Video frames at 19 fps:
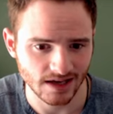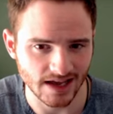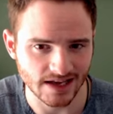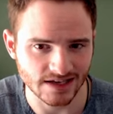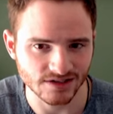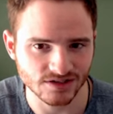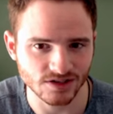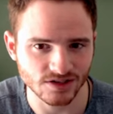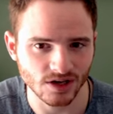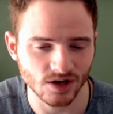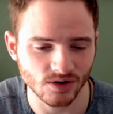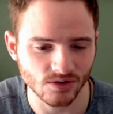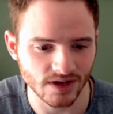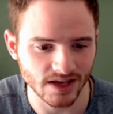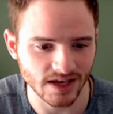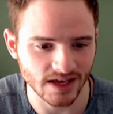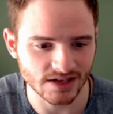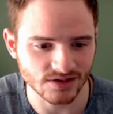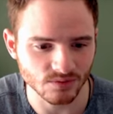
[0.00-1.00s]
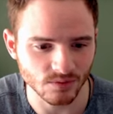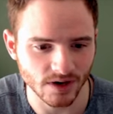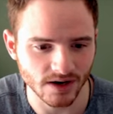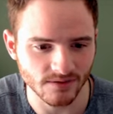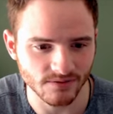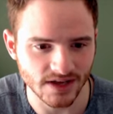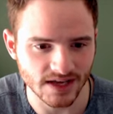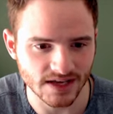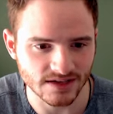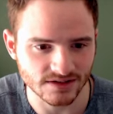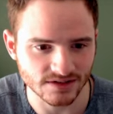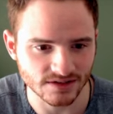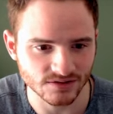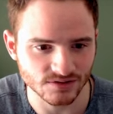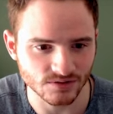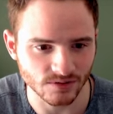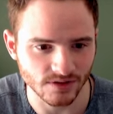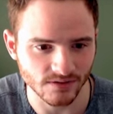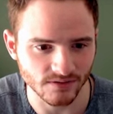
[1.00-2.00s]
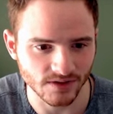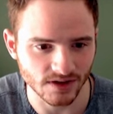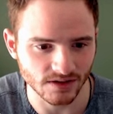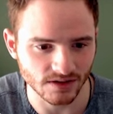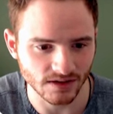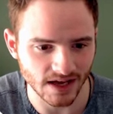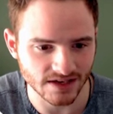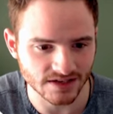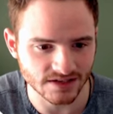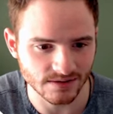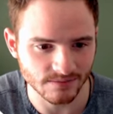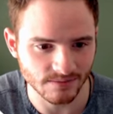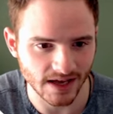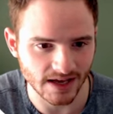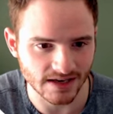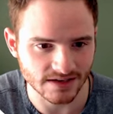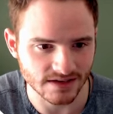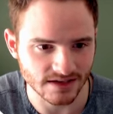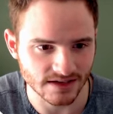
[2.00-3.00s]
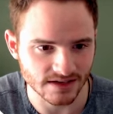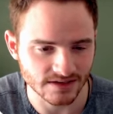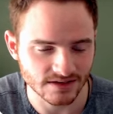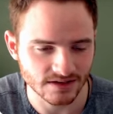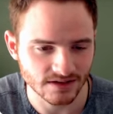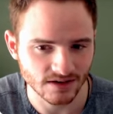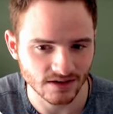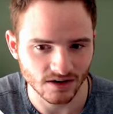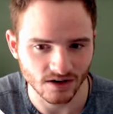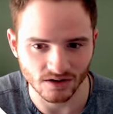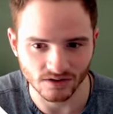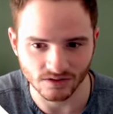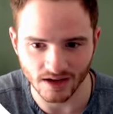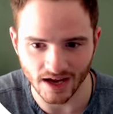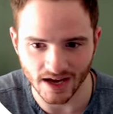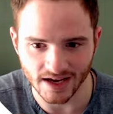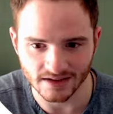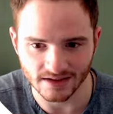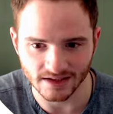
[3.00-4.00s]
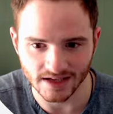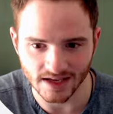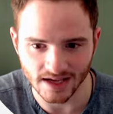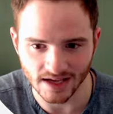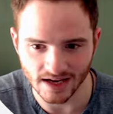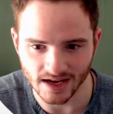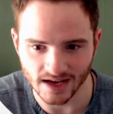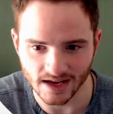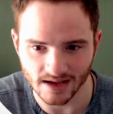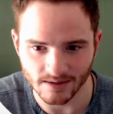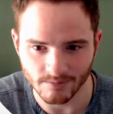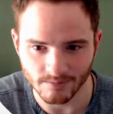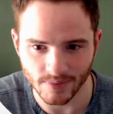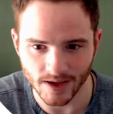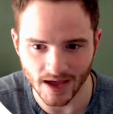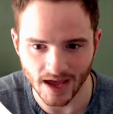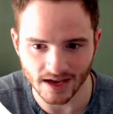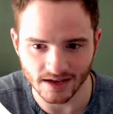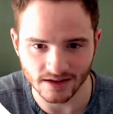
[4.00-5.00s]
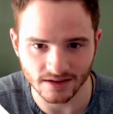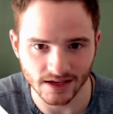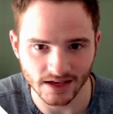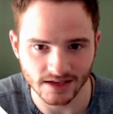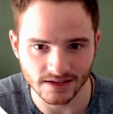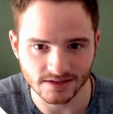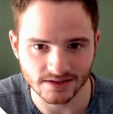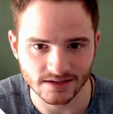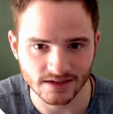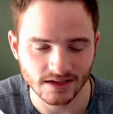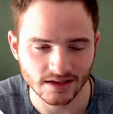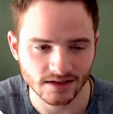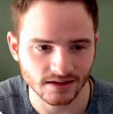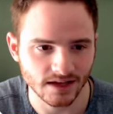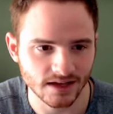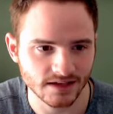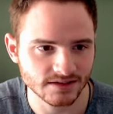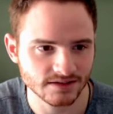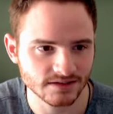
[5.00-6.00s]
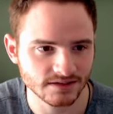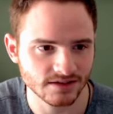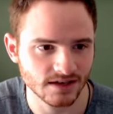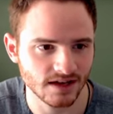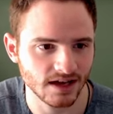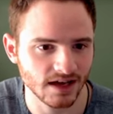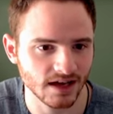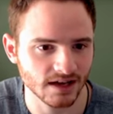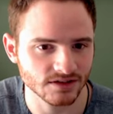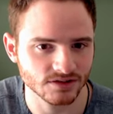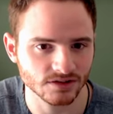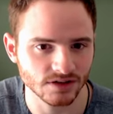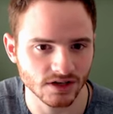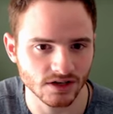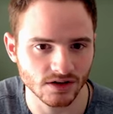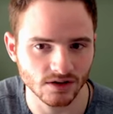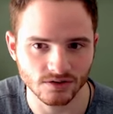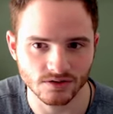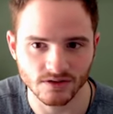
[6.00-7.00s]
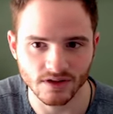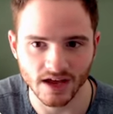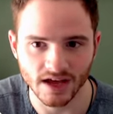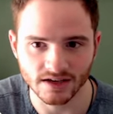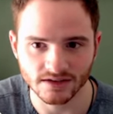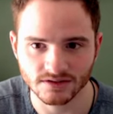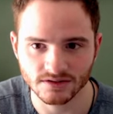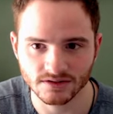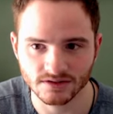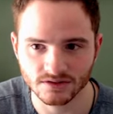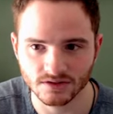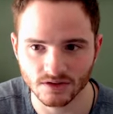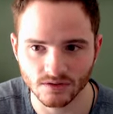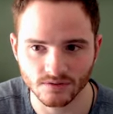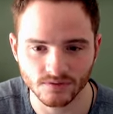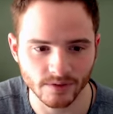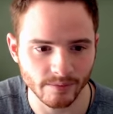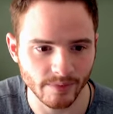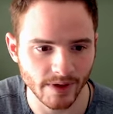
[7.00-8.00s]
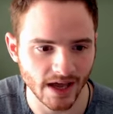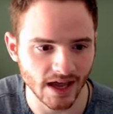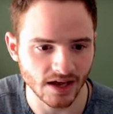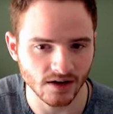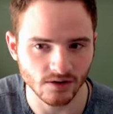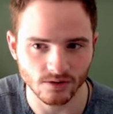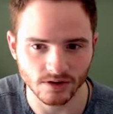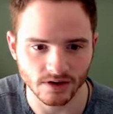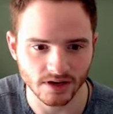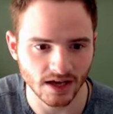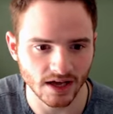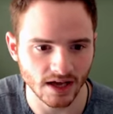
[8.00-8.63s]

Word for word: And so each one of these sort of collection pages are likely getting backlinks. Let's actually go to that sofa bed or